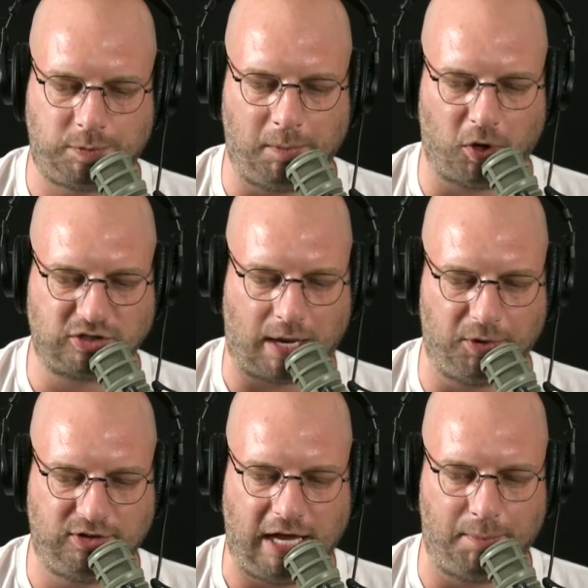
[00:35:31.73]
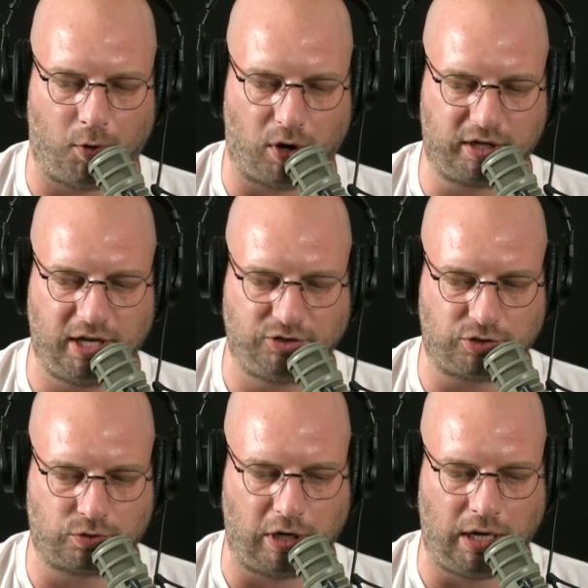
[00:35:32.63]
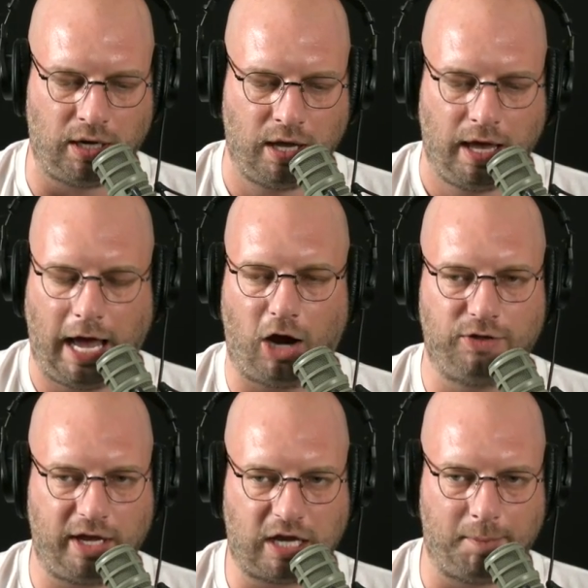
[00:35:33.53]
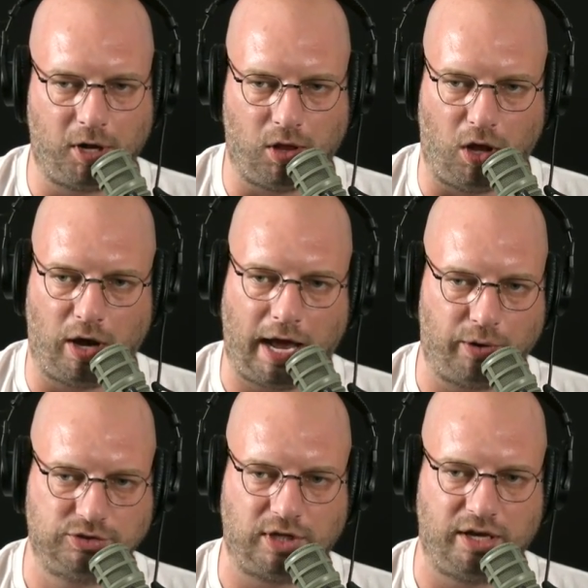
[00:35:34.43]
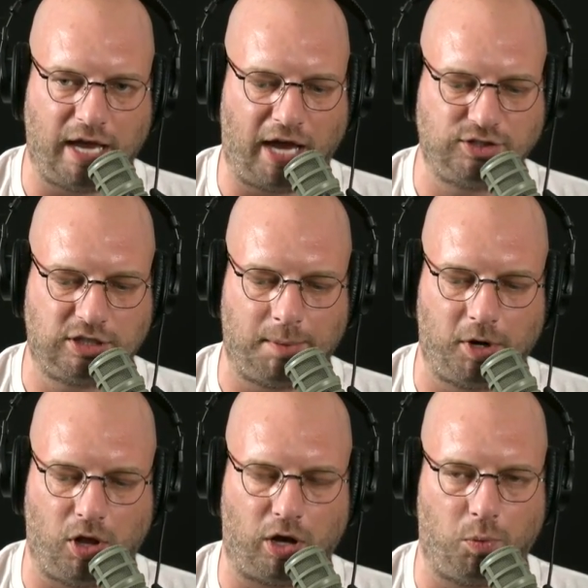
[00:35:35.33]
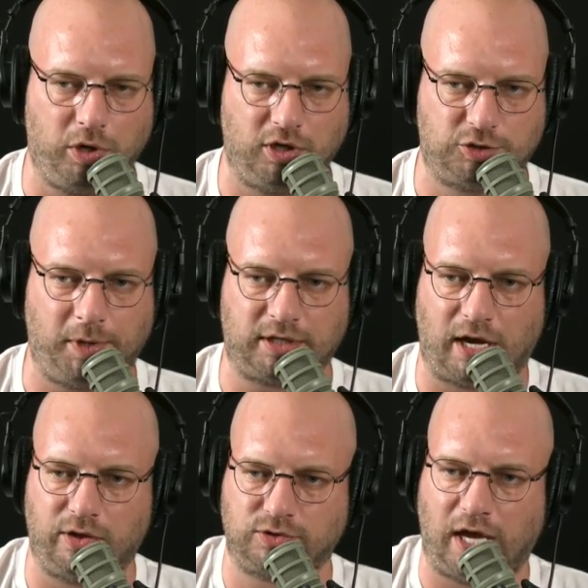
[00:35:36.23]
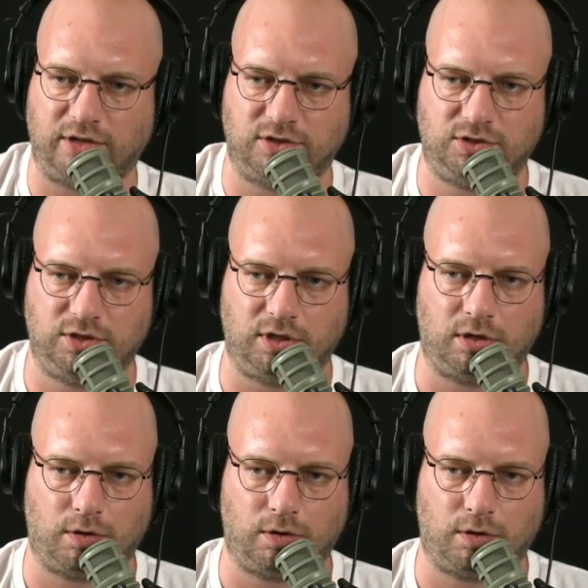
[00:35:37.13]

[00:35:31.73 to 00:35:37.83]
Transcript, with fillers: more time with Dan Moore and Kendrick Green. How are they coming right. along? How is uh, Najee coming along? And what do you expect out of those guys this year?